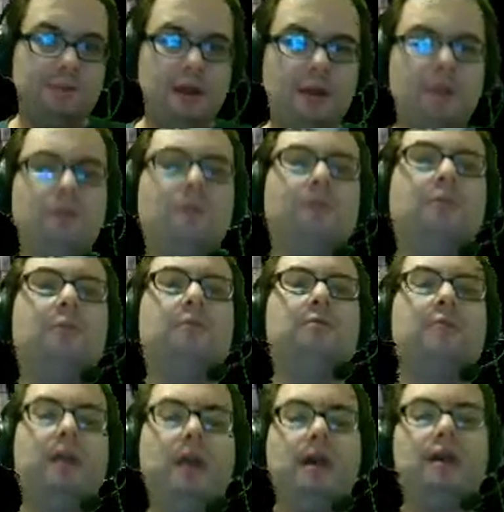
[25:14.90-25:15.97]
You know,
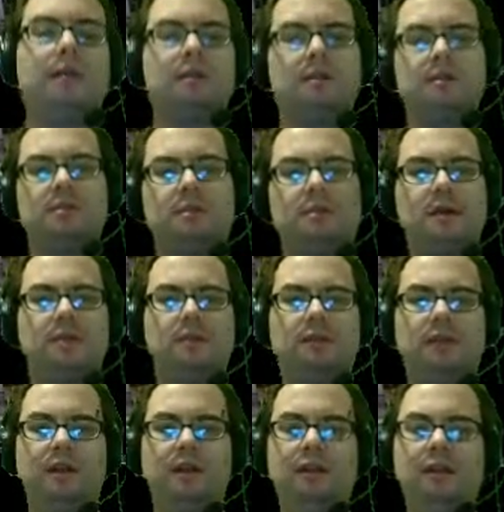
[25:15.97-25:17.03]
these Mako
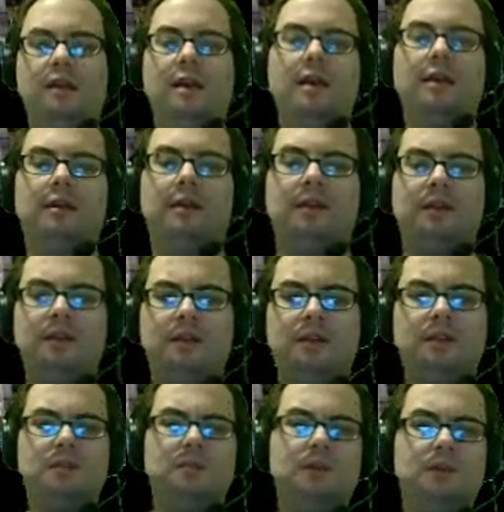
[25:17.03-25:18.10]
reactors are not really,
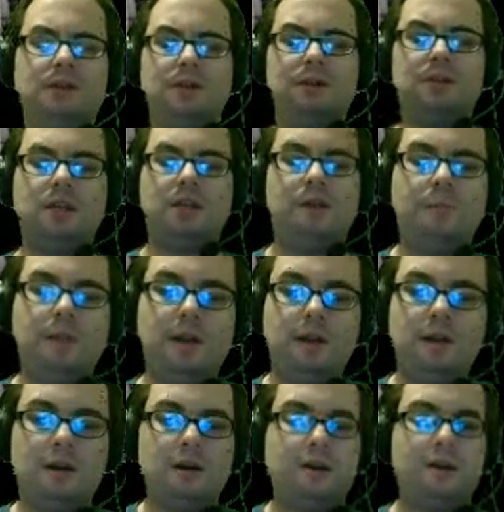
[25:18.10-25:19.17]
at least the
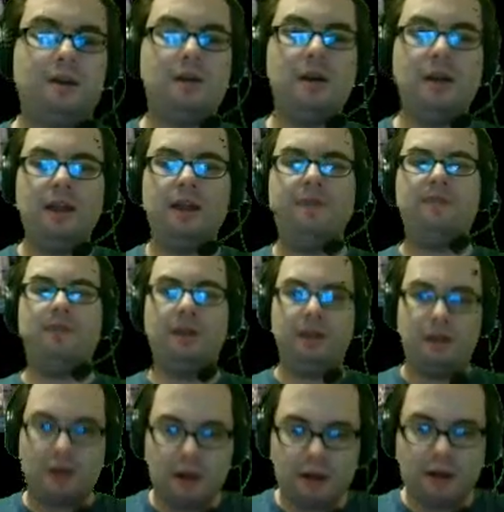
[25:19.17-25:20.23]
ones outside of
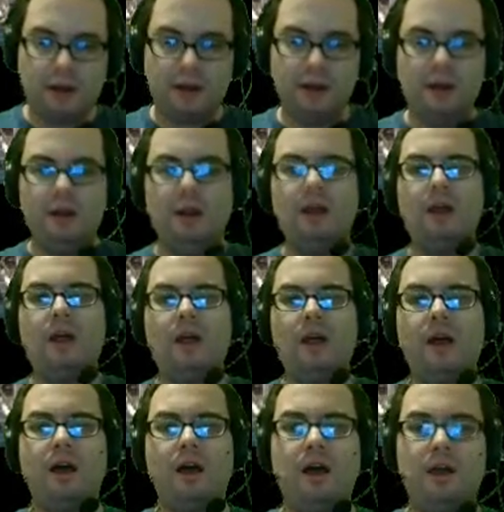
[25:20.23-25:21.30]
Midgard, they're not heavily
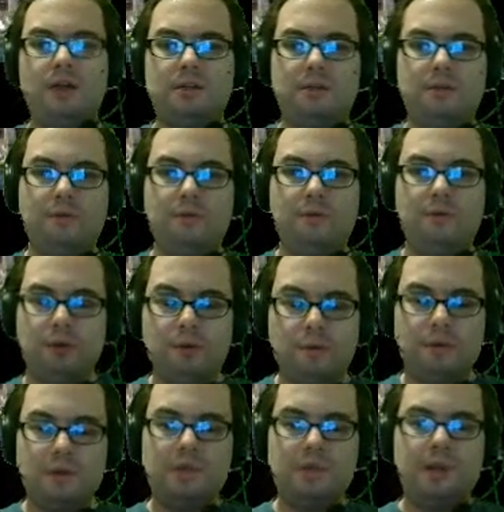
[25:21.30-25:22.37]
guarded.
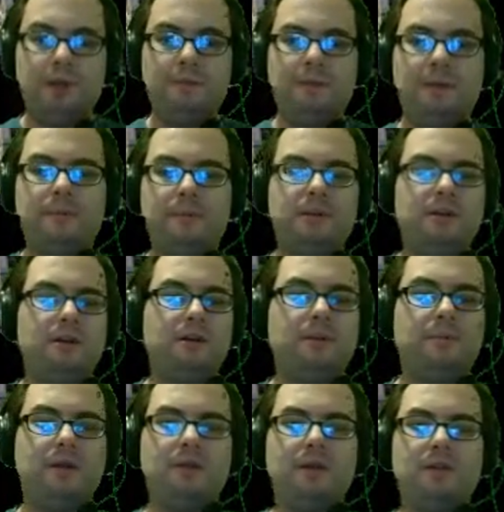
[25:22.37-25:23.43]
So Shinra wants to
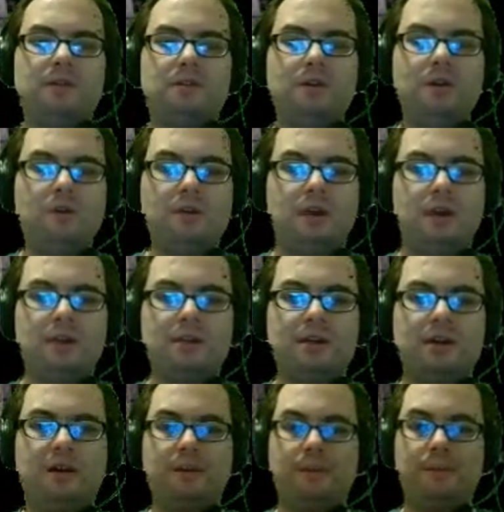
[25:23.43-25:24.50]
keep them a secret, but
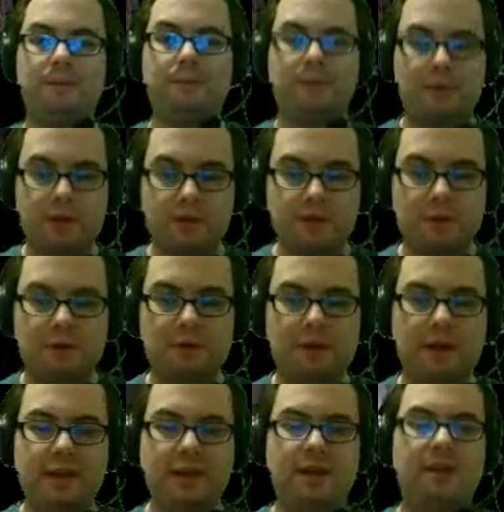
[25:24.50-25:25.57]
there's no guards out here
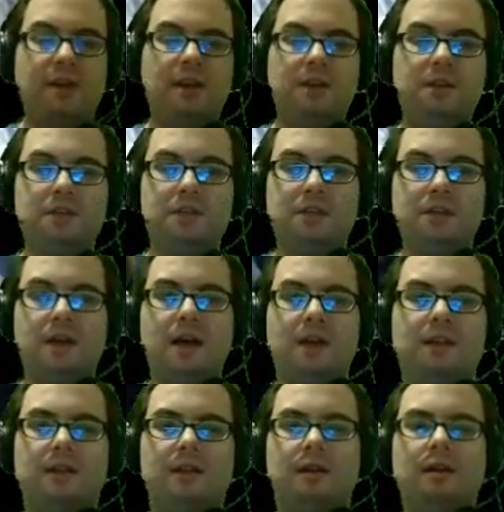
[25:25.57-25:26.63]
except for this one right
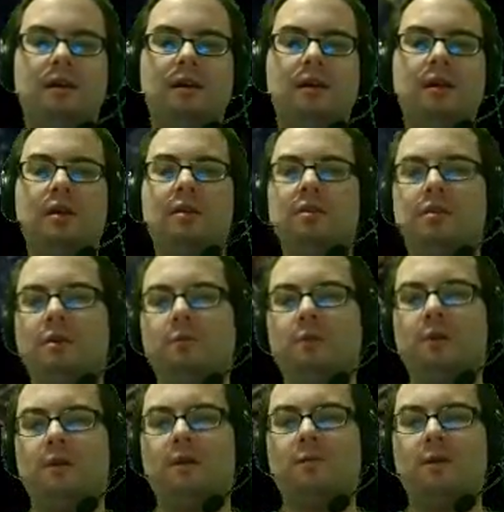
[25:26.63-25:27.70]
now, and he just got
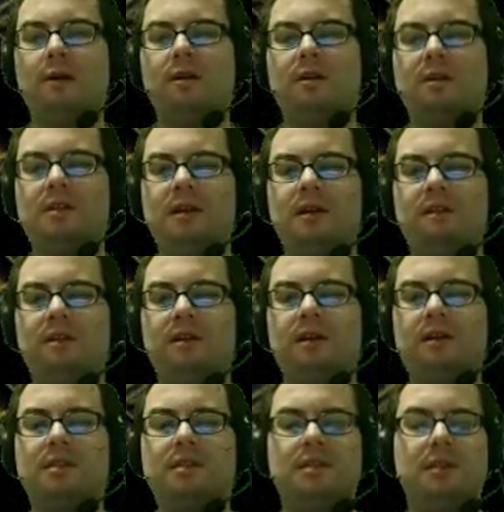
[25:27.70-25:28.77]
there. So
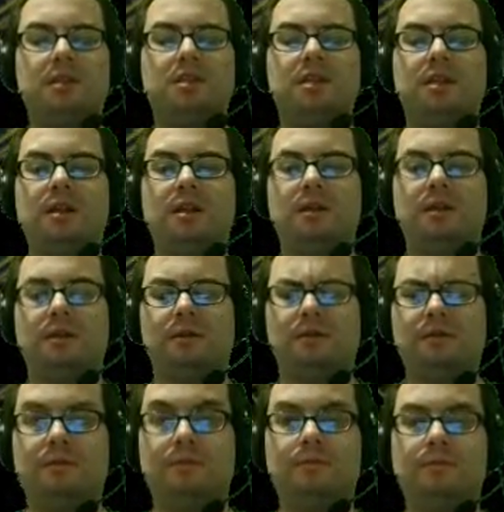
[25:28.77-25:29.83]
why doesn't he have guards
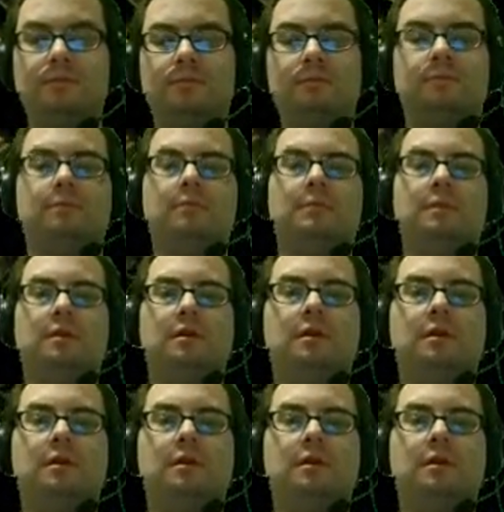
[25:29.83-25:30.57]
stationed here?